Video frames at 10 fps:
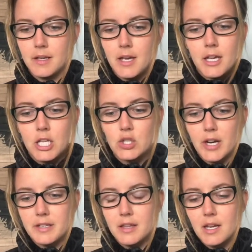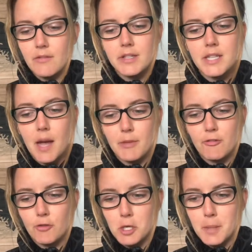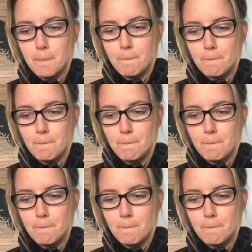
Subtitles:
He tried to think of his coming freedom.